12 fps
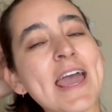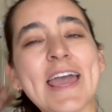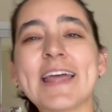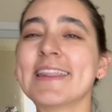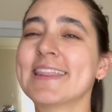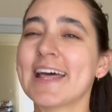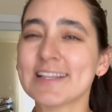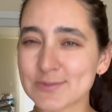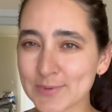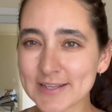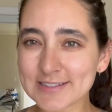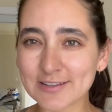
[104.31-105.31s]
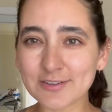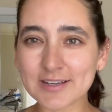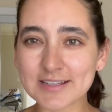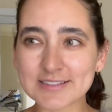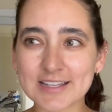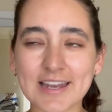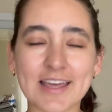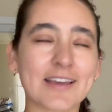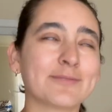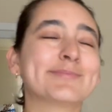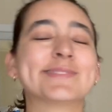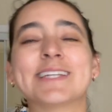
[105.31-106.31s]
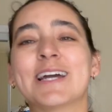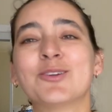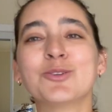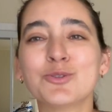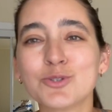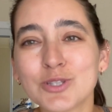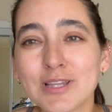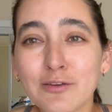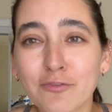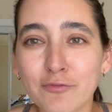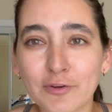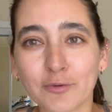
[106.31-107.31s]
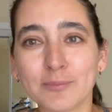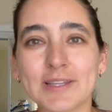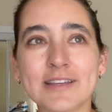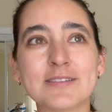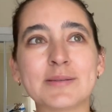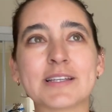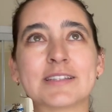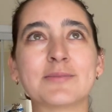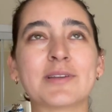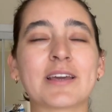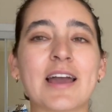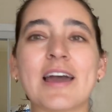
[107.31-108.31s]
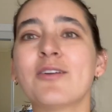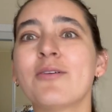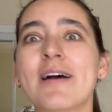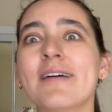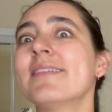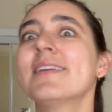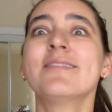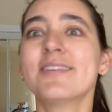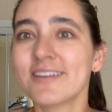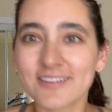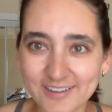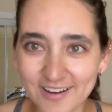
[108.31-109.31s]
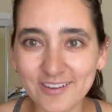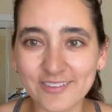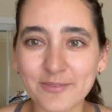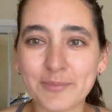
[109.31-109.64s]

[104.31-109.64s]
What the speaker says: And that's why I tell you guys that like I don't usually film days because I'm like I don't have anywhere to go.